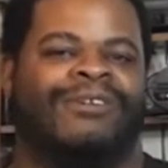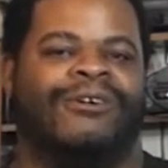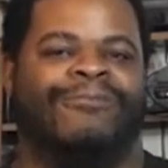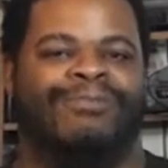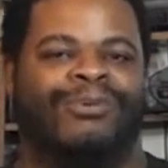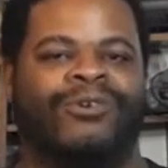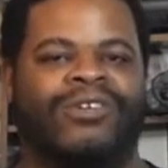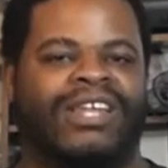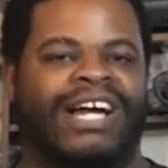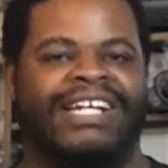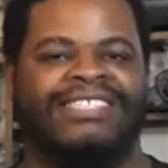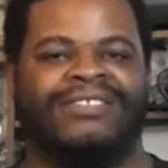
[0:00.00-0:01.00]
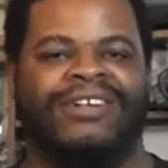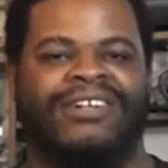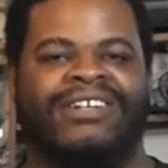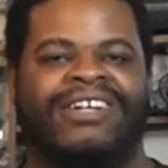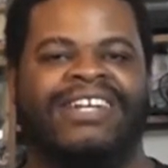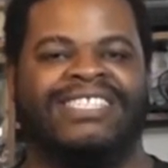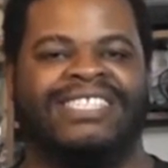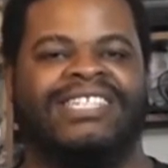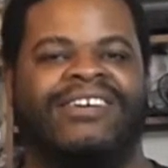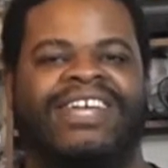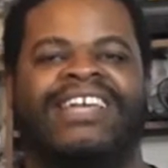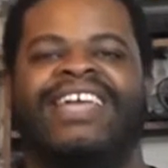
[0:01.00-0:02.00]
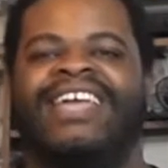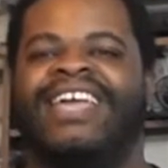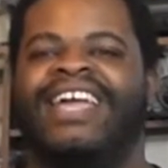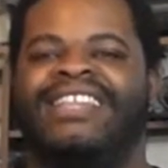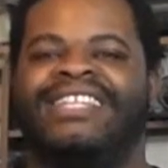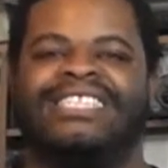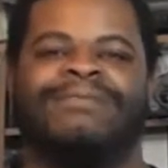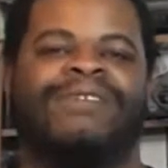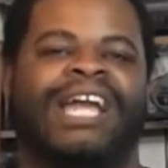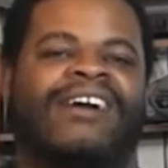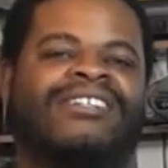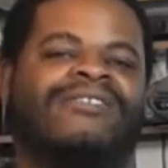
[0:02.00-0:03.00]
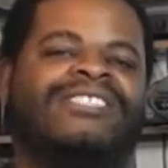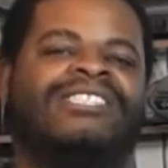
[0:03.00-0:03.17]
you know, brutalized unnecessarily. And this character,